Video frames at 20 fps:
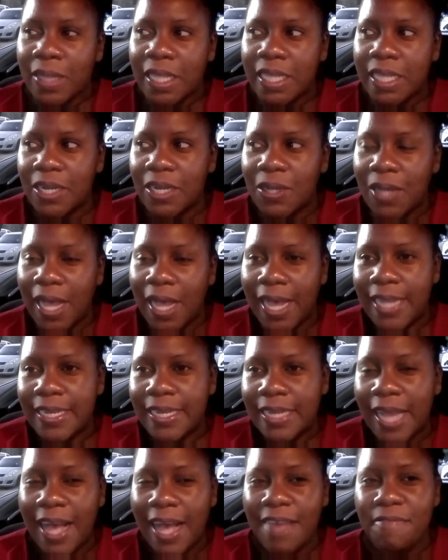You know,
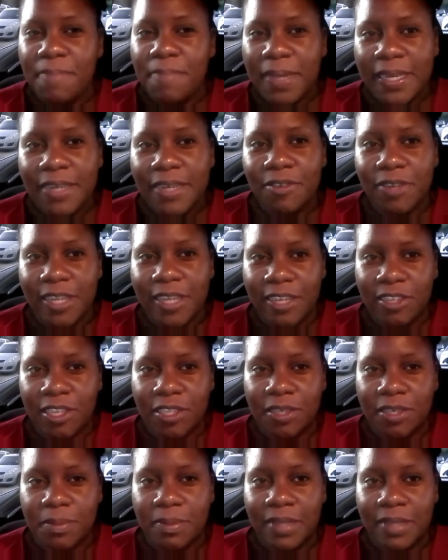and I've been in
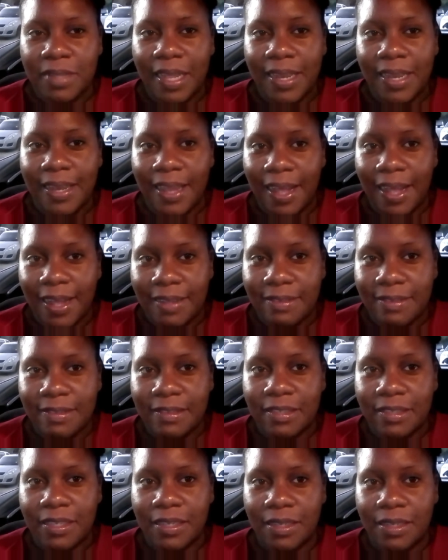relationships that
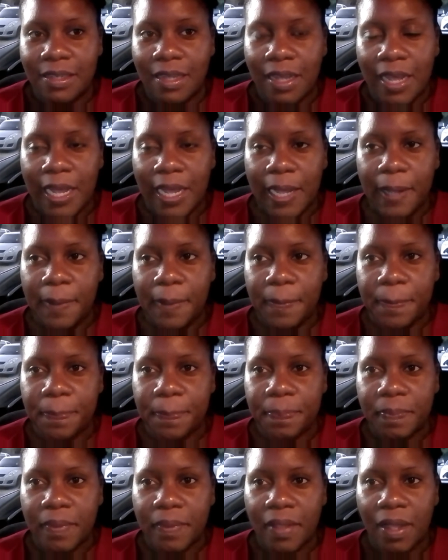last
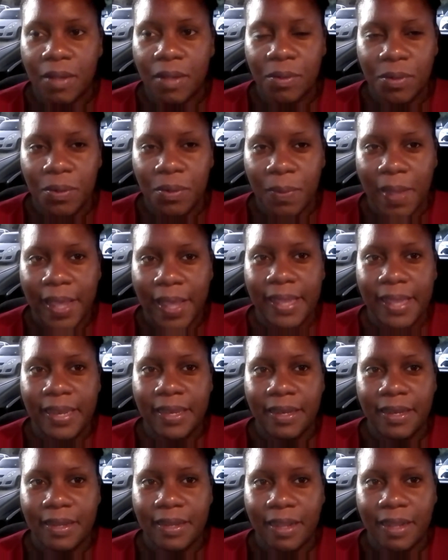a good
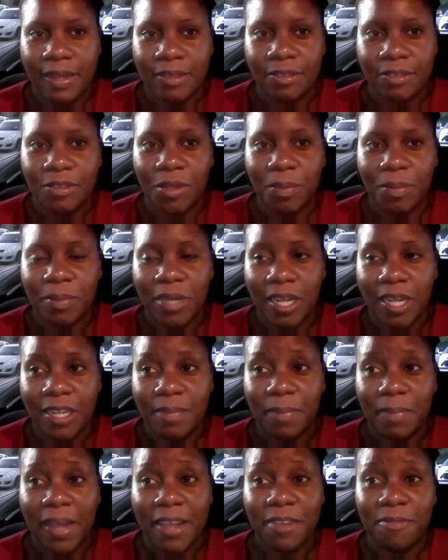while, and some not.
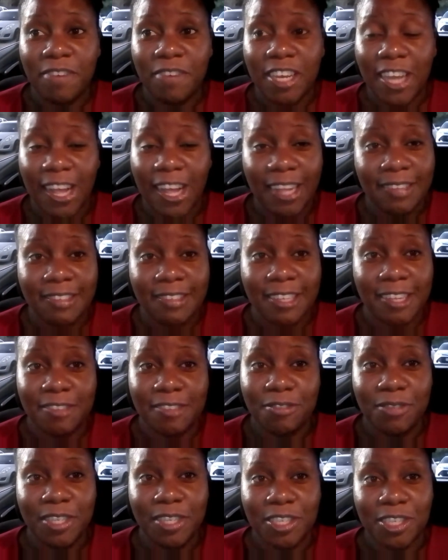My last
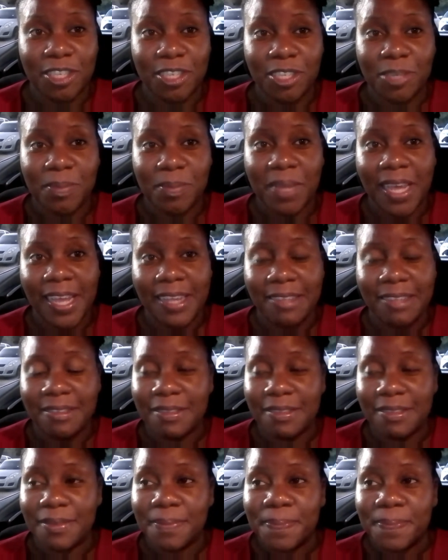relationship,
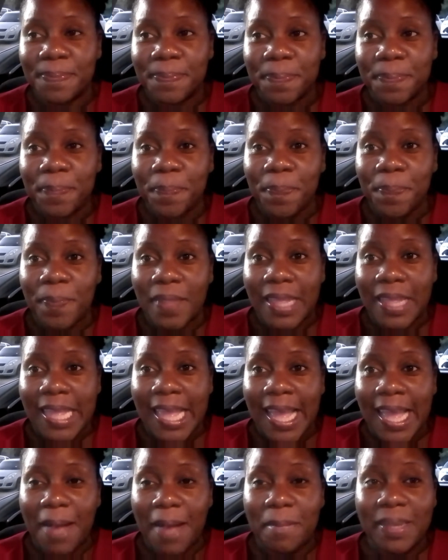guys,
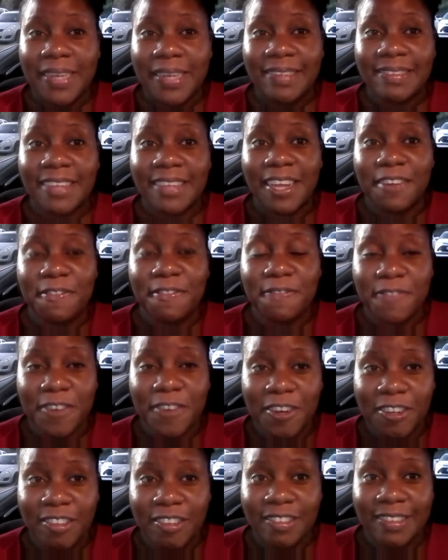I met this guy the
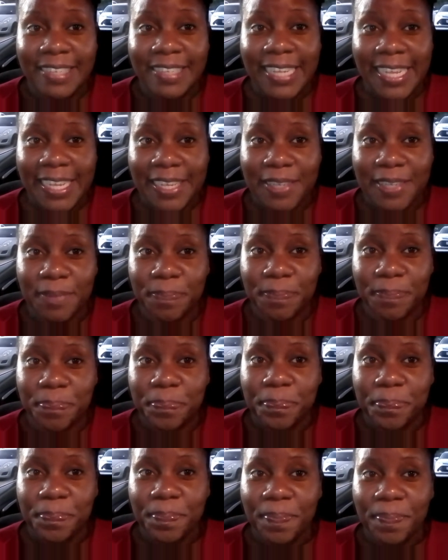first day
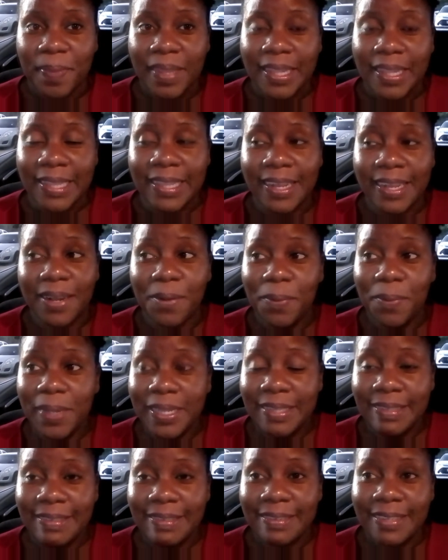that I went